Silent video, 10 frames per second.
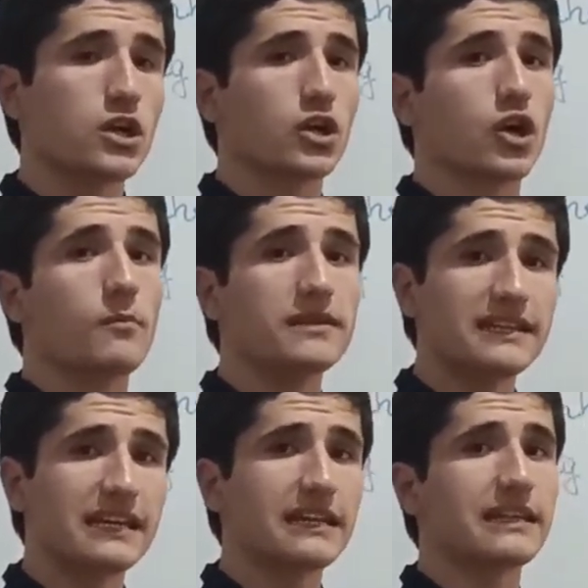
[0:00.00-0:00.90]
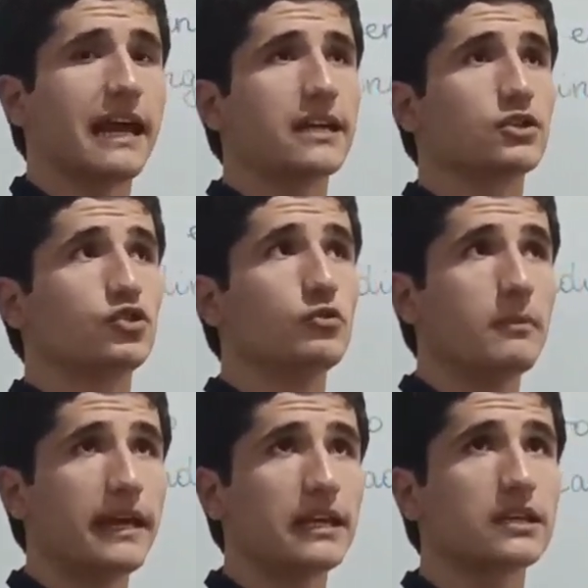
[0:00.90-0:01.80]
communicate and to
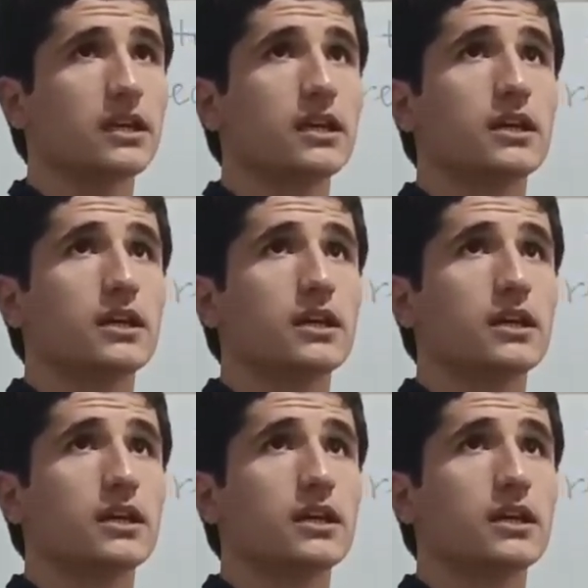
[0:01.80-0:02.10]
make